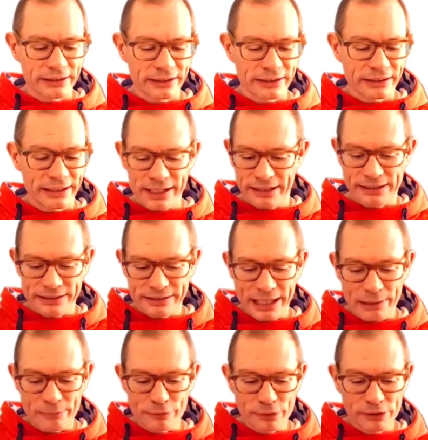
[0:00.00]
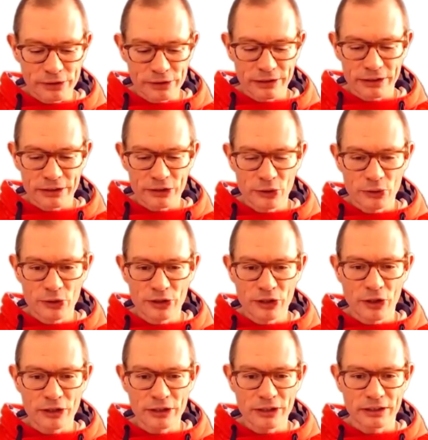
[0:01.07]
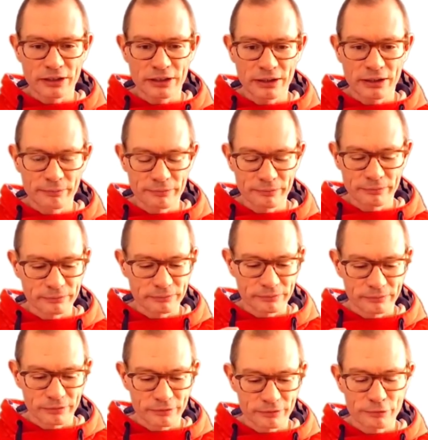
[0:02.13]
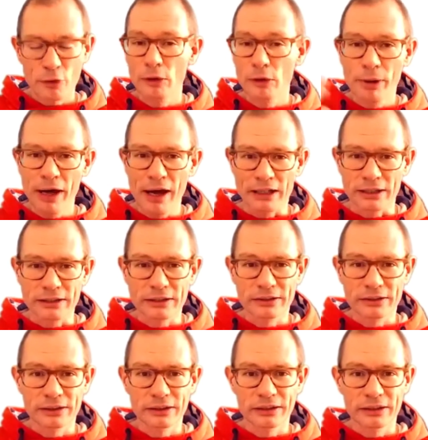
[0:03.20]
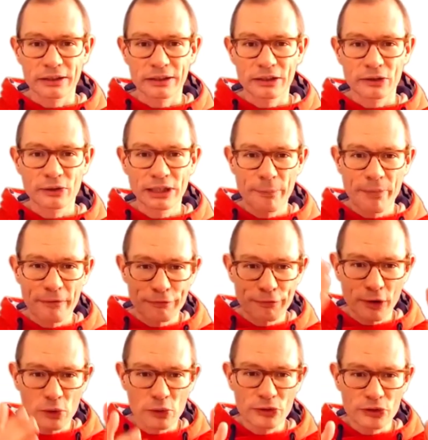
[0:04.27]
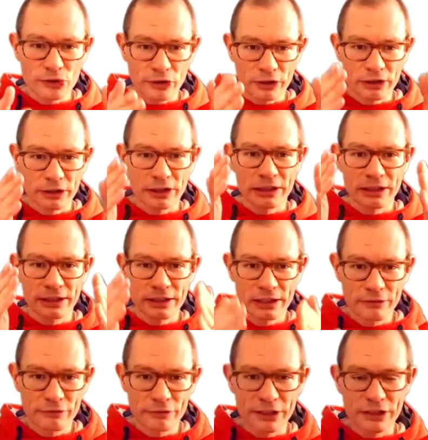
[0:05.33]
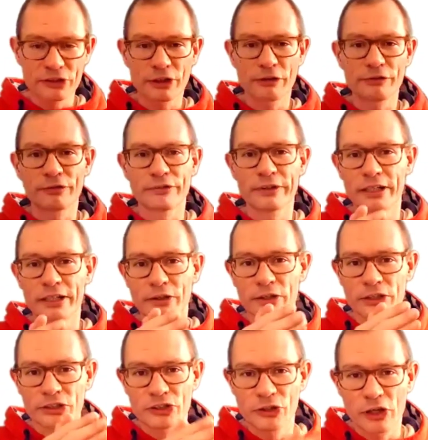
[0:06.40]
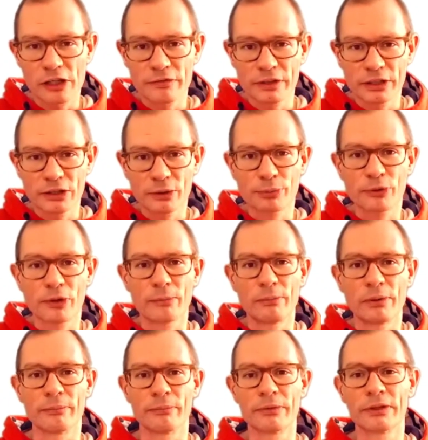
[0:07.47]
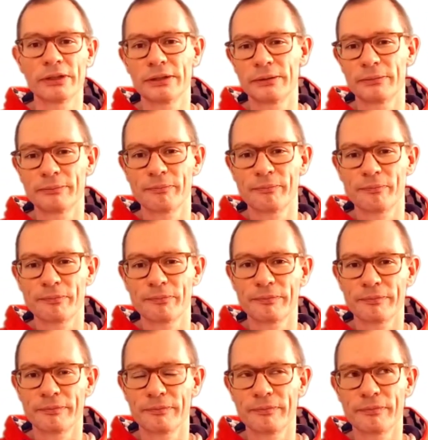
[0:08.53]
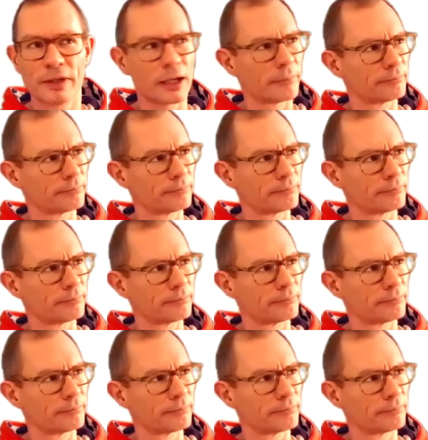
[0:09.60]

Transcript: yeah, it's helpful to not fall apart, to keep the focus on delivering software, on solving your problem. Yeah.